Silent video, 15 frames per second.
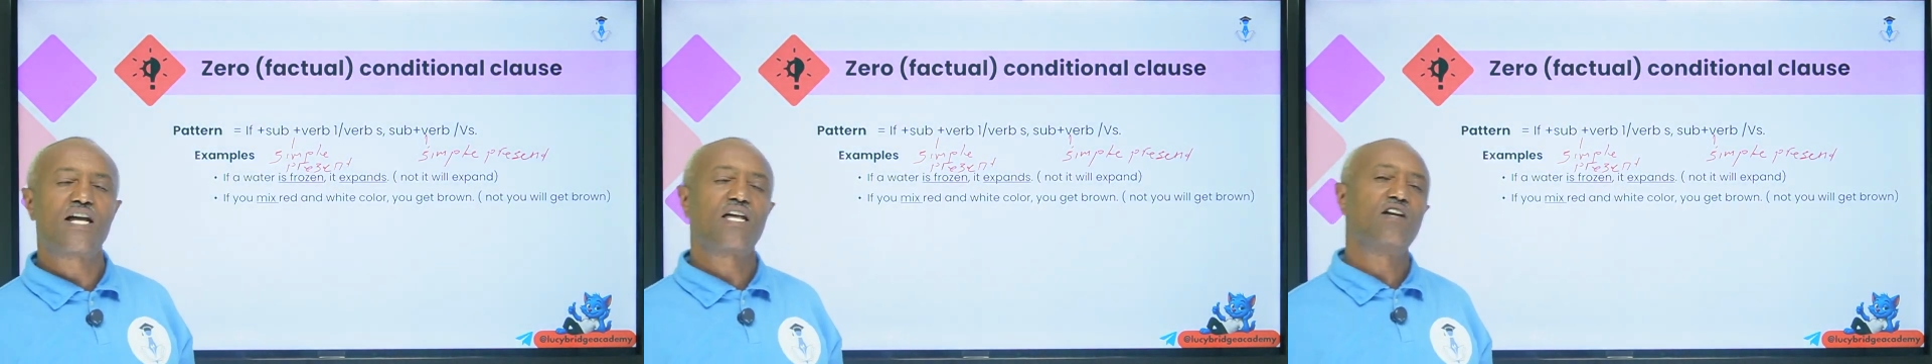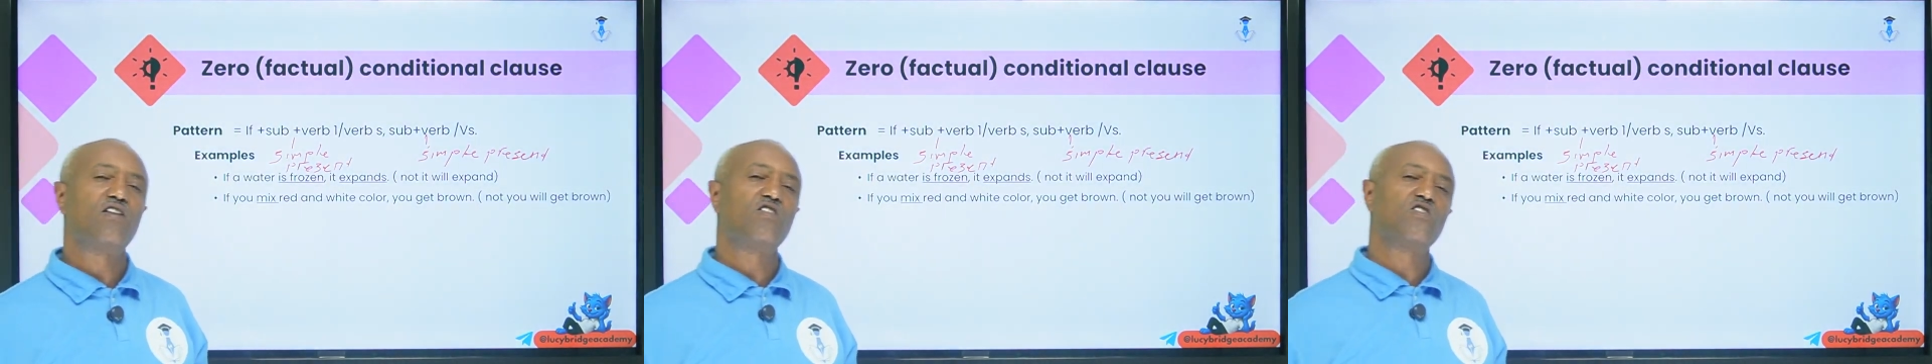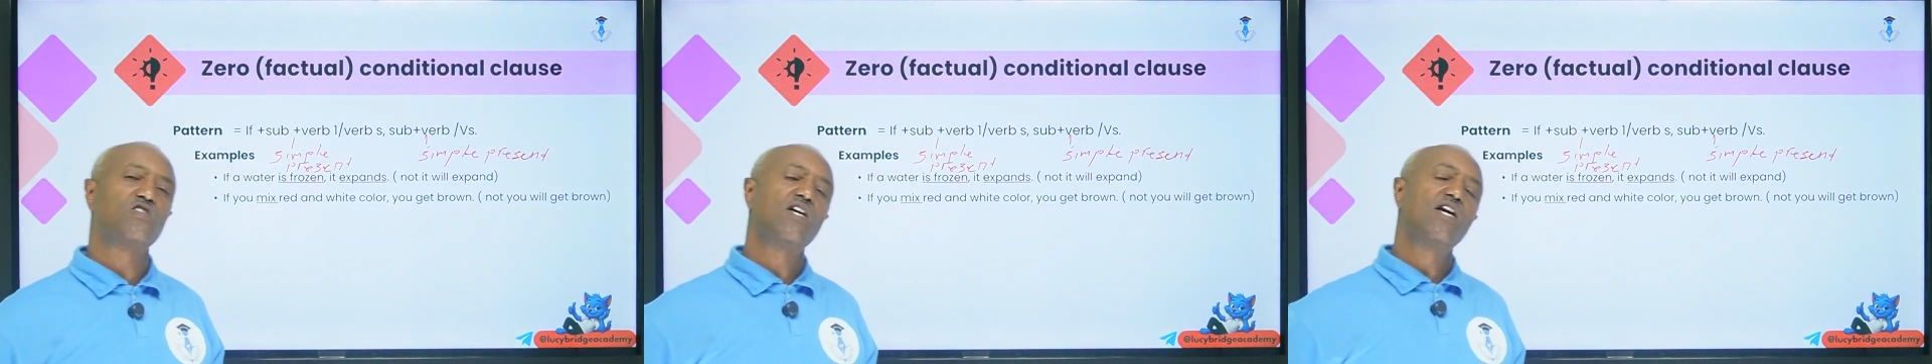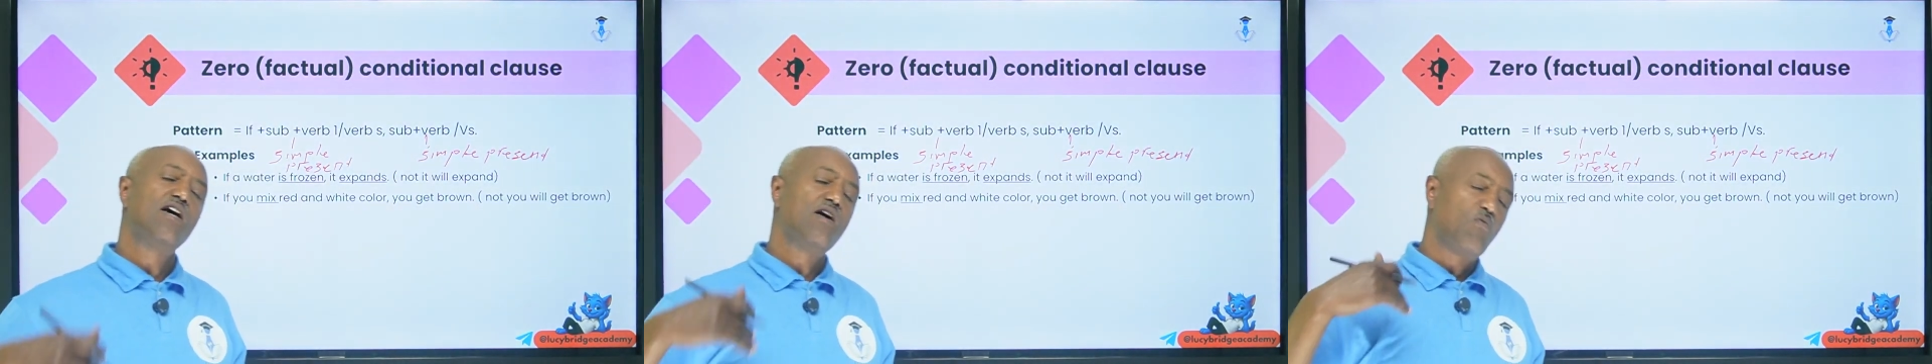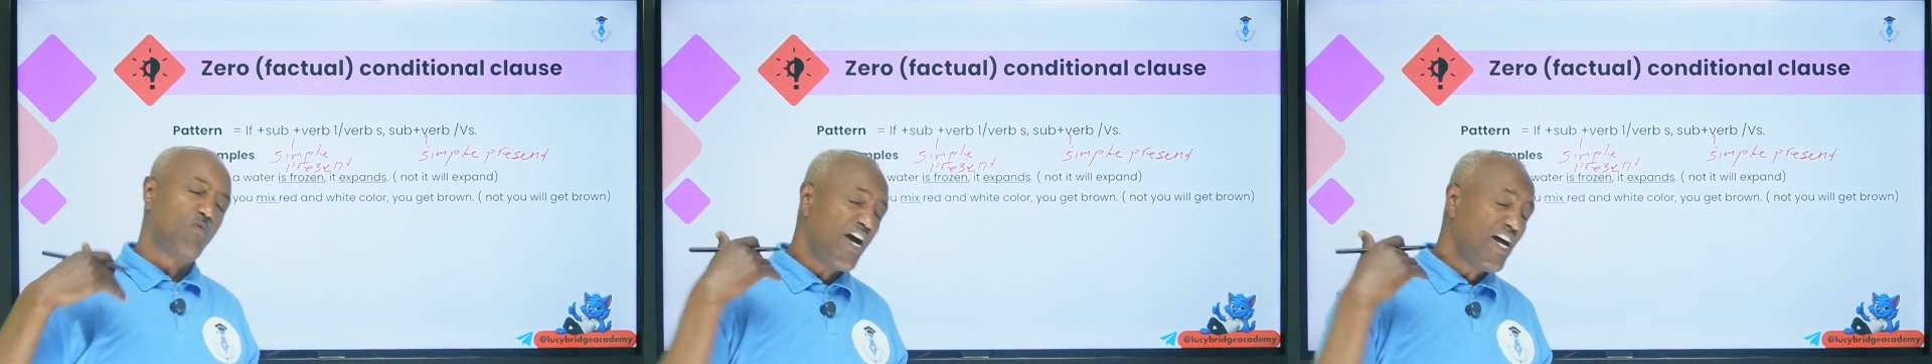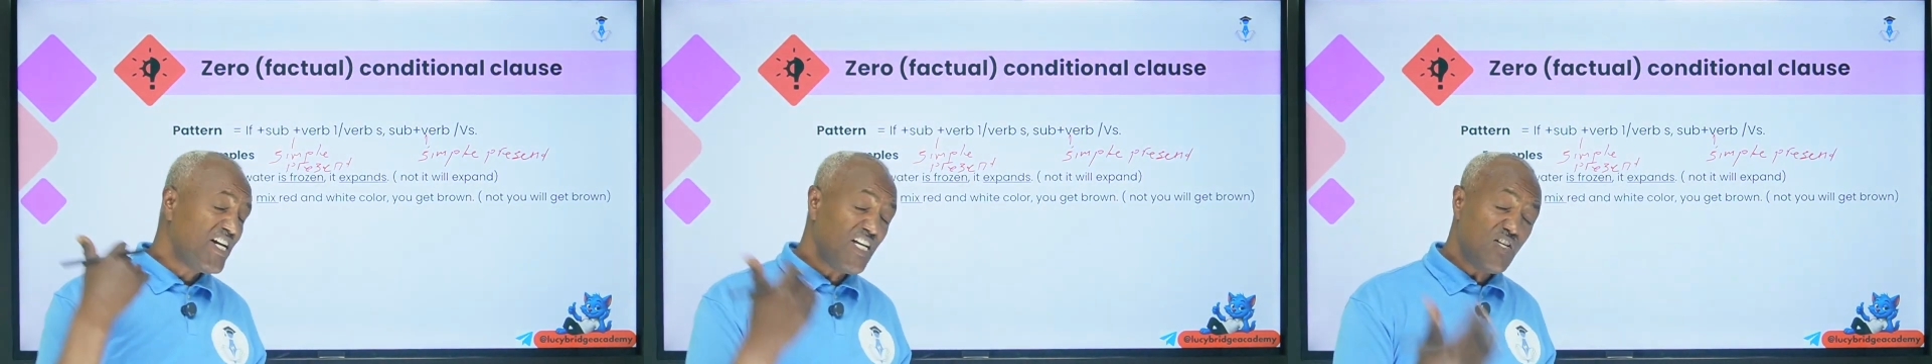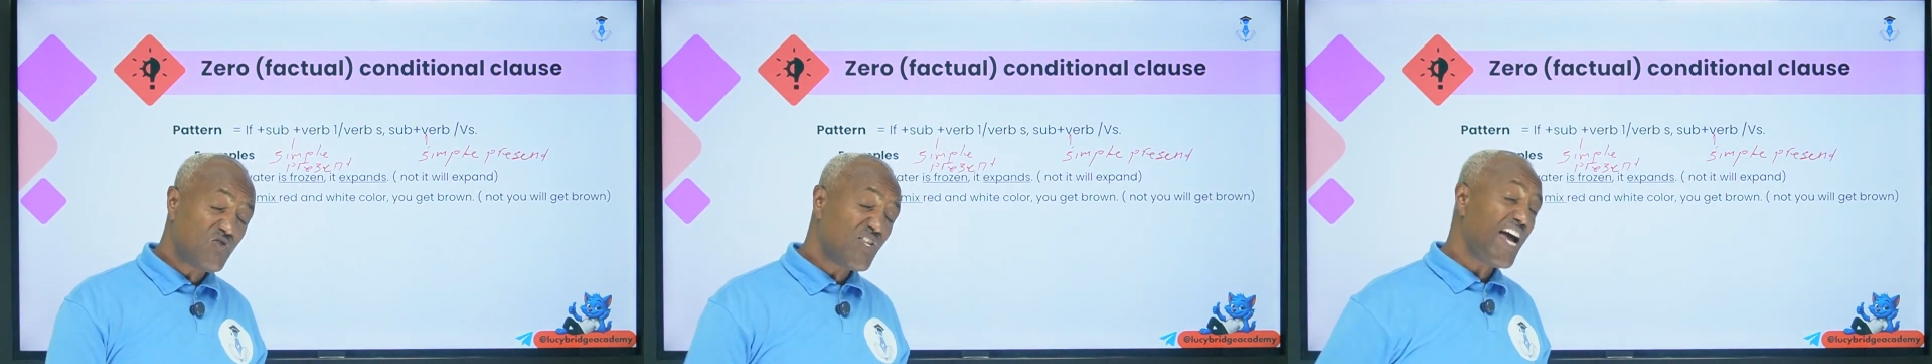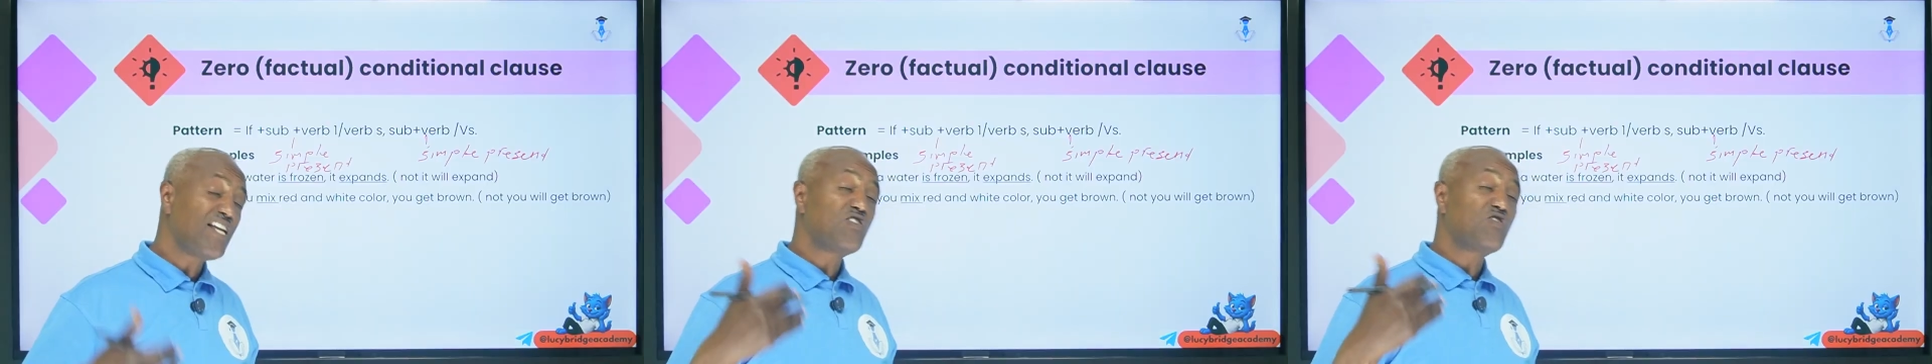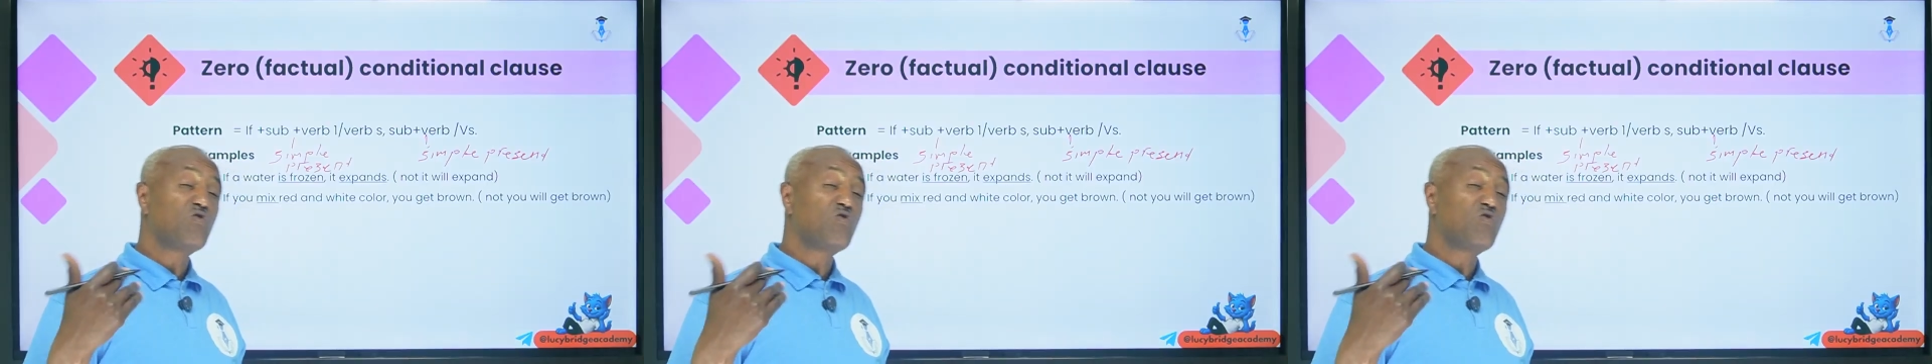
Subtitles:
clause. When you intend